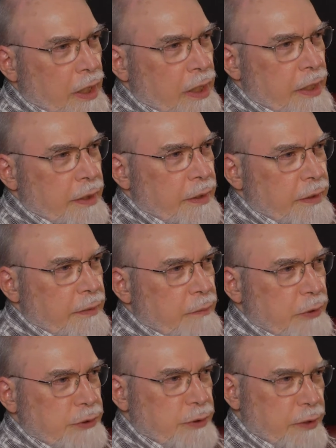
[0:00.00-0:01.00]
I
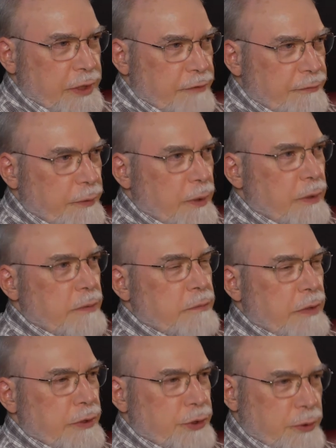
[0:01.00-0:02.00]
was looking for
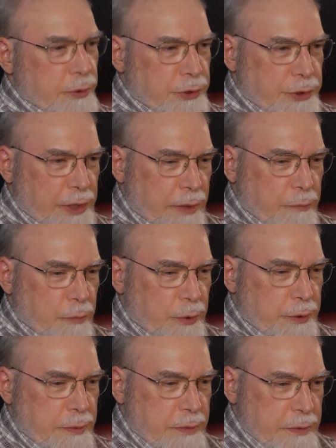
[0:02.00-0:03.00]
a church that
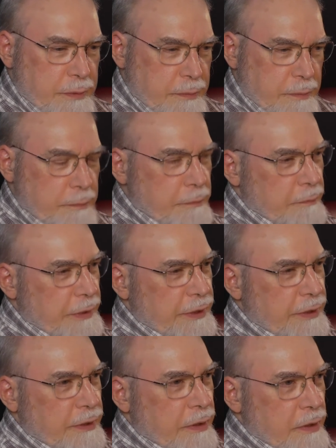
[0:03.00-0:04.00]
would
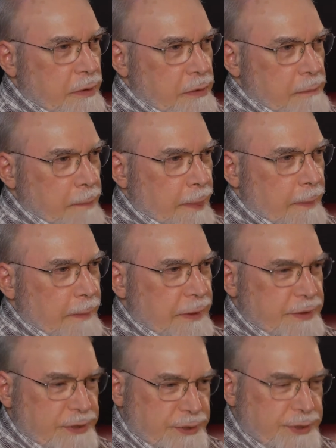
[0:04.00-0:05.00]
be
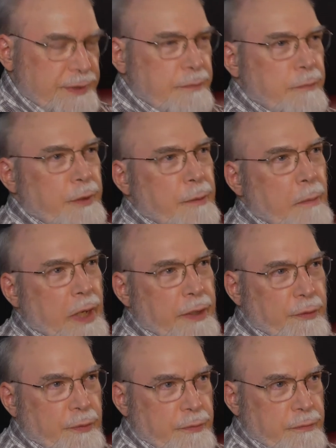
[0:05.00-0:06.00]
consistent with my
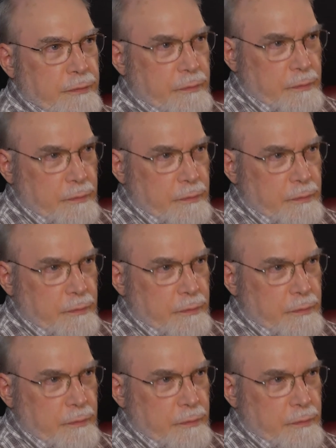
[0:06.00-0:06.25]
own